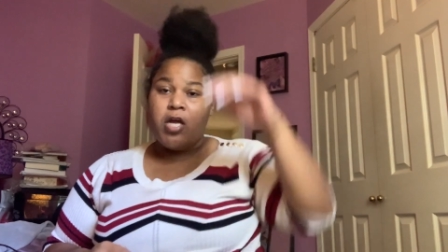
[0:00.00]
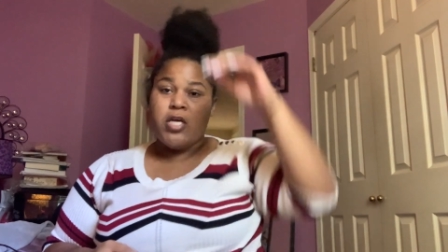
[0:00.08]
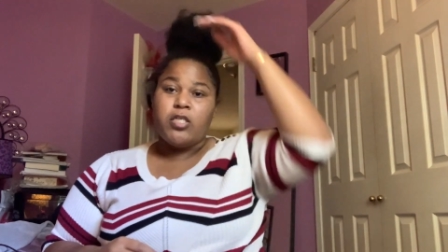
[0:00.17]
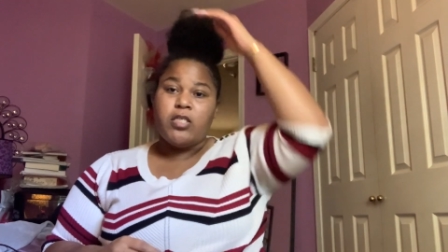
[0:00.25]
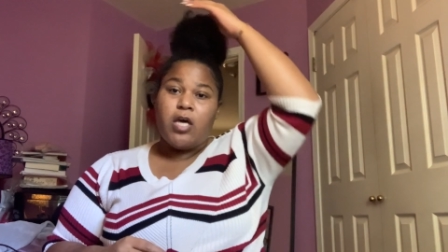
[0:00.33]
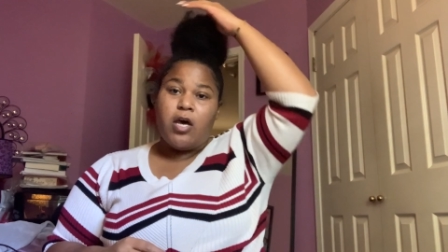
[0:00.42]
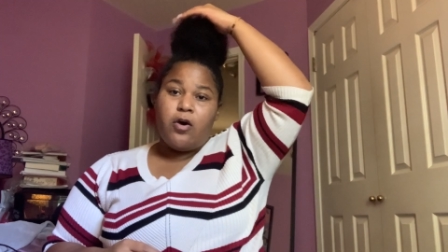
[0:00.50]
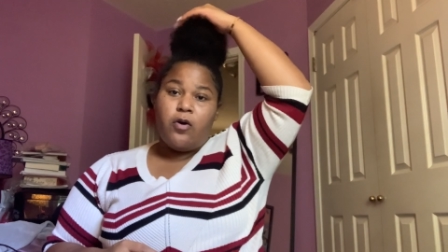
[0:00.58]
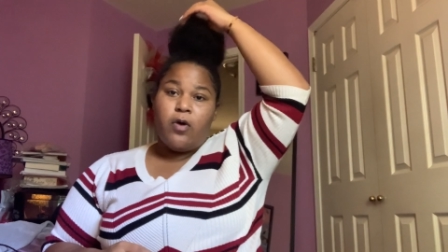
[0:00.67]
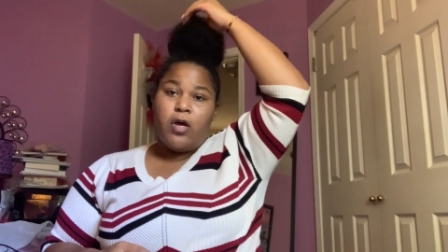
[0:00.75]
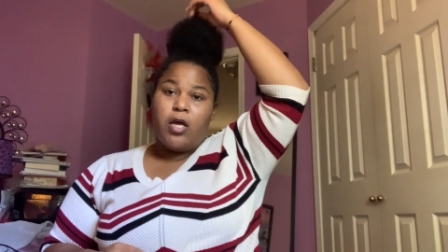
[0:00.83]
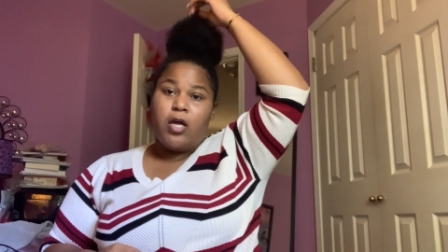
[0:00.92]

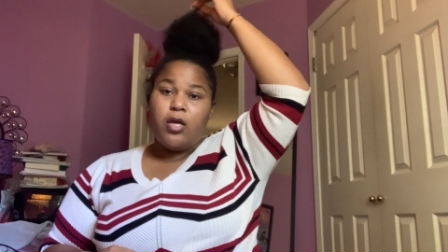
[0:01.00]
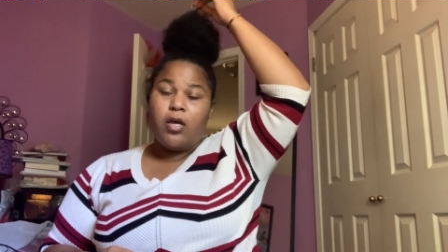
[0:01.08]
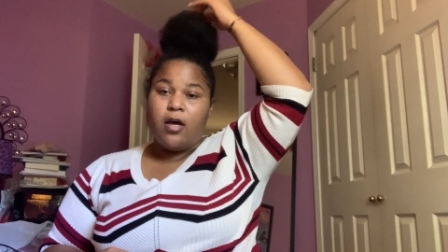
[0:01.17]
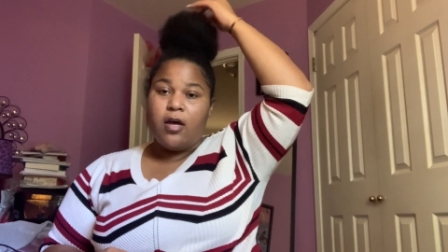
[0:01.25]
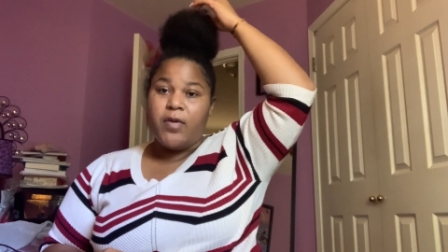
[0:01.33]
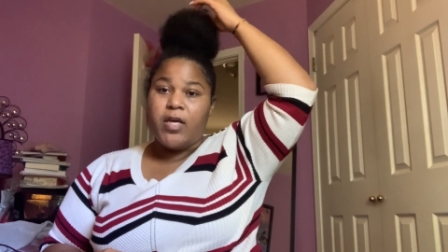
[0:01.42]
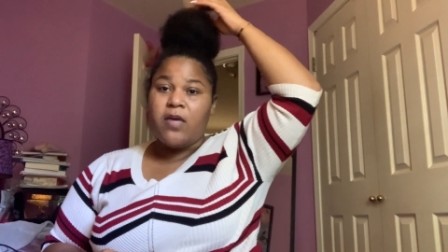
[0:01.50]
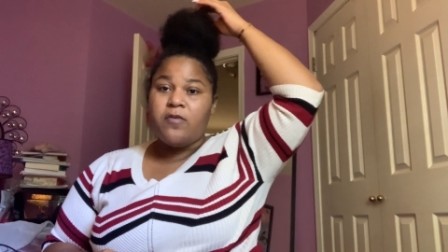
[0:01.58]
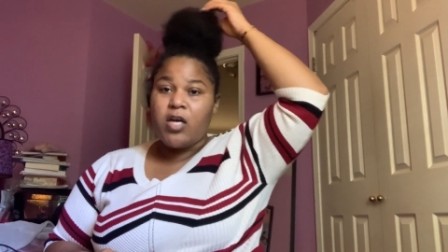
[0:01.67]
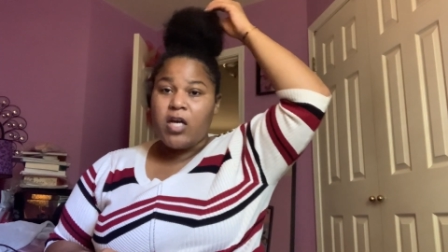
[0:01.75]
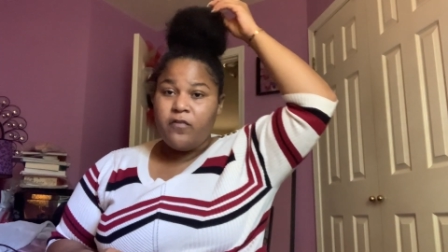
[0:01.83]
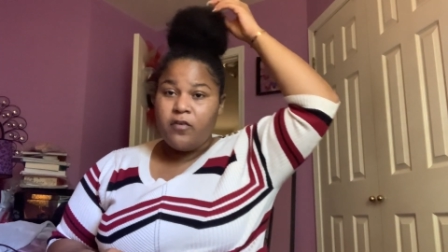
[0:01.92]
So it keeps
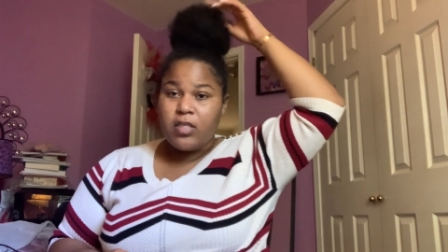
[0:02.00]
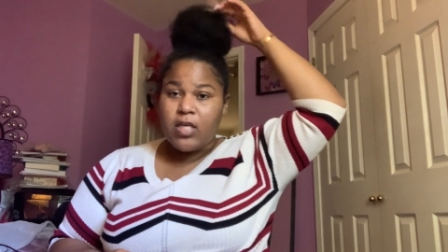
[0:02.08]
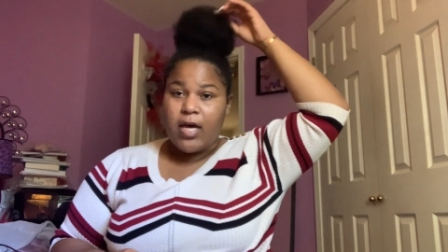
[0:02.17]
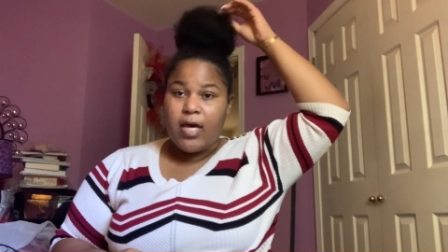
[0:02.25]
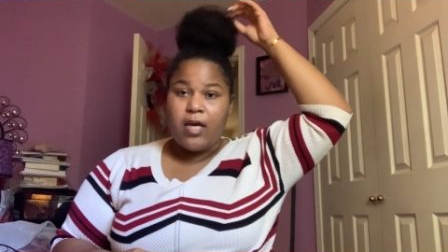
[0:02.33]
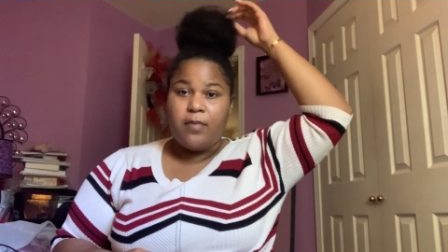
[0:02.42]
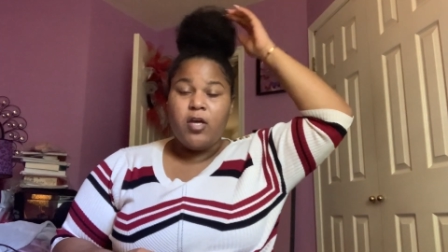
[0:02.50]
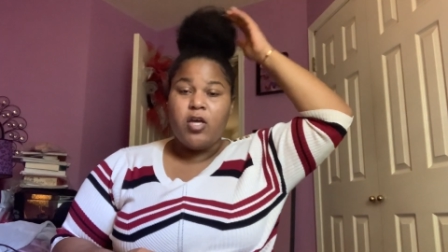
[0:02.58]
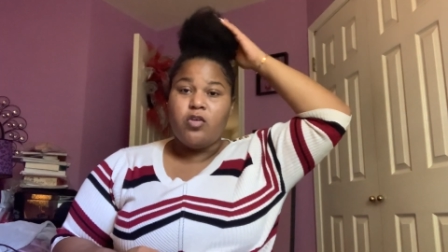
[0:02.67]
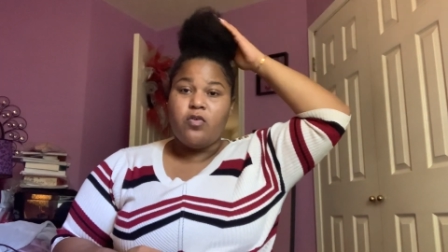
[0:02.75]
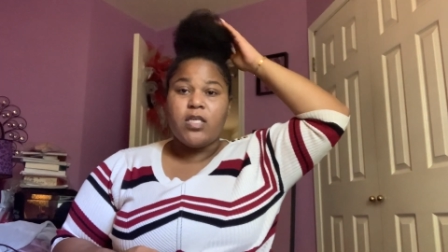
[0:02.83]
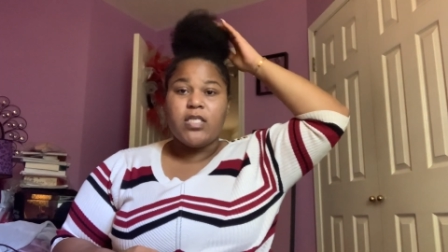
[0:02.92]
track of your time.
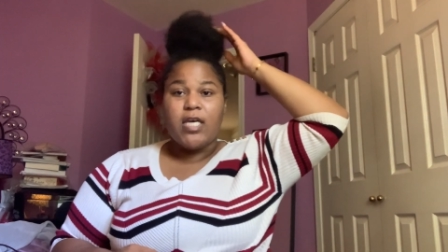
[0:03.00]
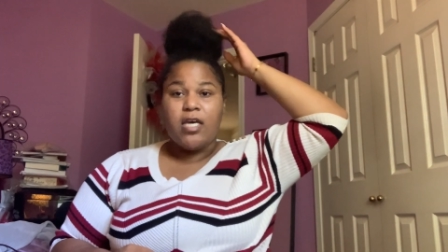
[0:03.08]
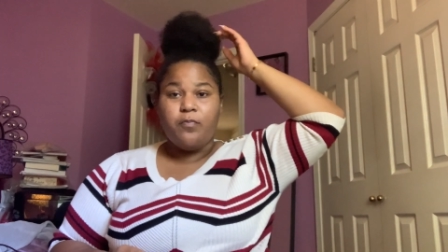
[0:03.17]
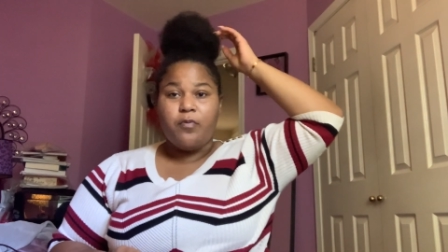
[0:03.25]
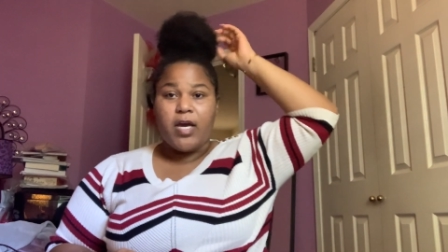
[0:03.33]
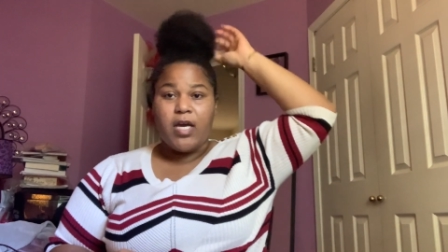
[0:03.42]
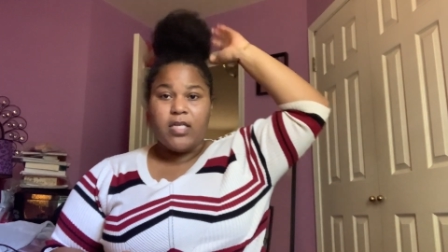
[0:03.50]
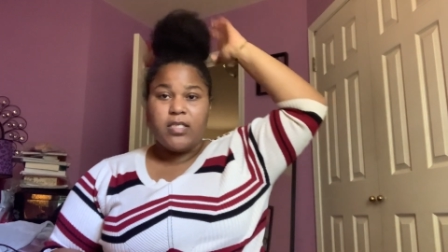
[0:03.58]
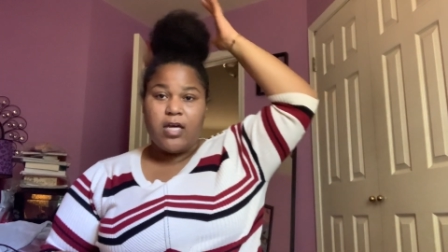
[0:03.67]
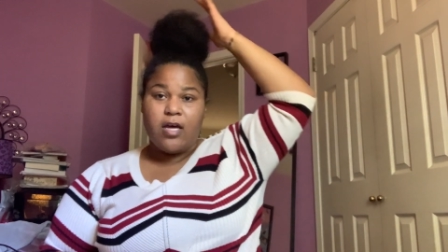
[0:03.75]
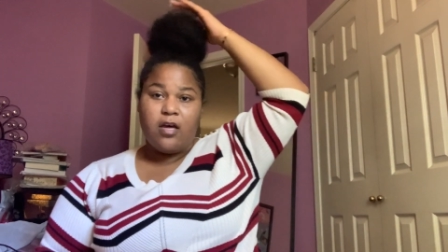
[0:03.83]
You can take breaks.